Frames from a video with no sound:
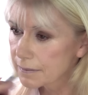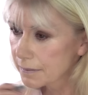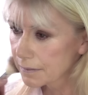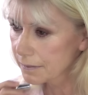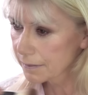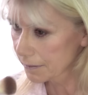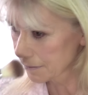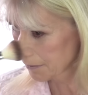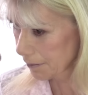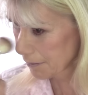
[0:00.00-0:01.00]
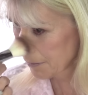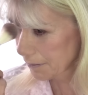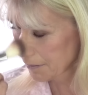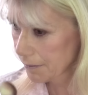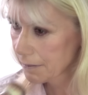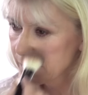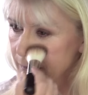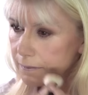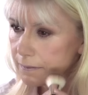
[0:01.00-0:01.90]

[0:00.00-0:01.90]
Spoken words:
circular movements,